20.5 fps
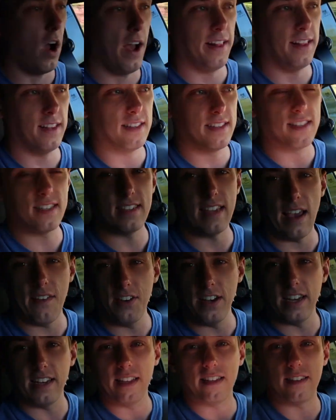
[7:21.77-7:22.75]

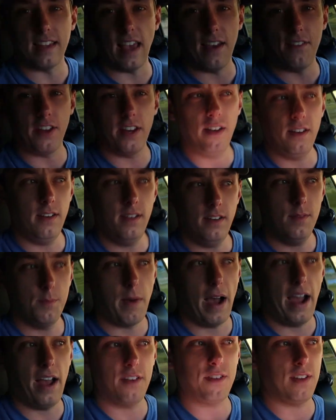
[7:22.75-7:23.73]
177
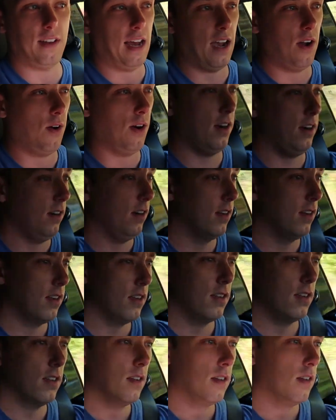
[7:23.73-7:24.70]
miles an hour.
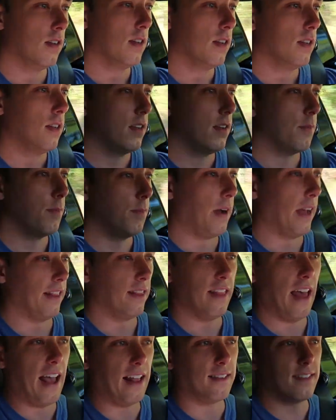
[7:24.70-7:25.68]

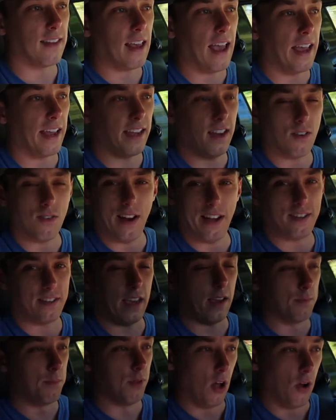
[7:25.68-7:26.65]
But that's like, you're
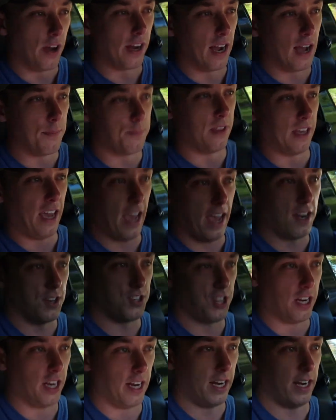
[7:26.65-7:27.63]
risking blowing up the
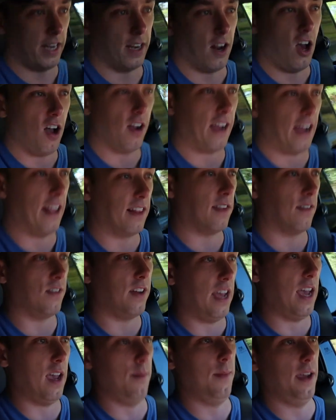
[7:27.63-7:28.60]
engine and all kinds of
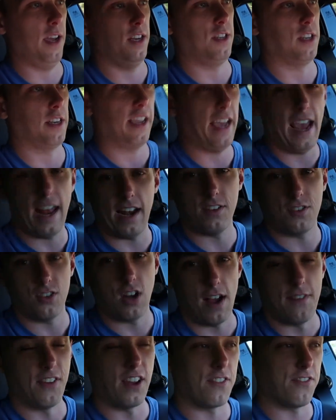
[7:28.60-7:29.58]
damage and
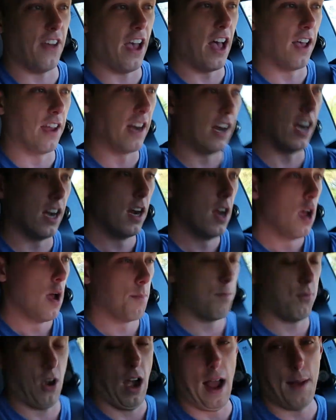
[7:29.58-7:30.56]
catastrophic failure.
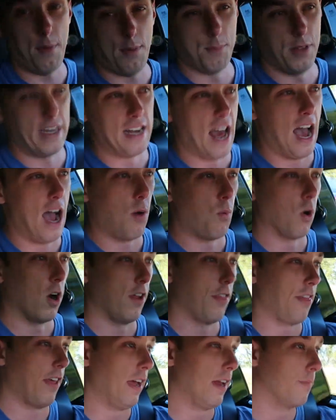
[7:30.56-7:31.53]
Probably not
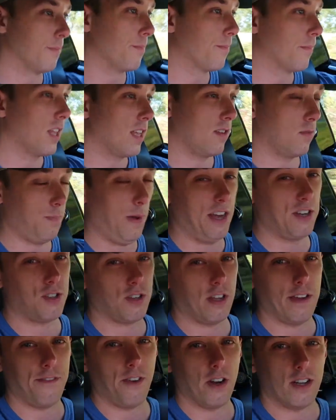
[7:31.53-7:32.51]
worth it,
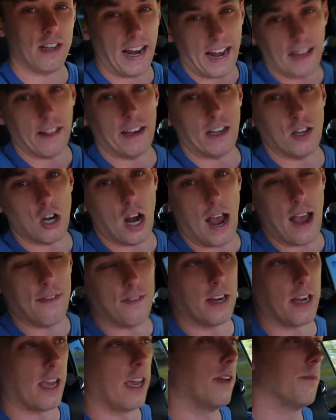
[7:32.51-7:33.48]
especially if you're daily
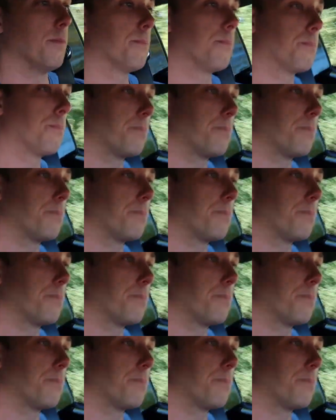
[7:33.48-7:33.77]
driving it.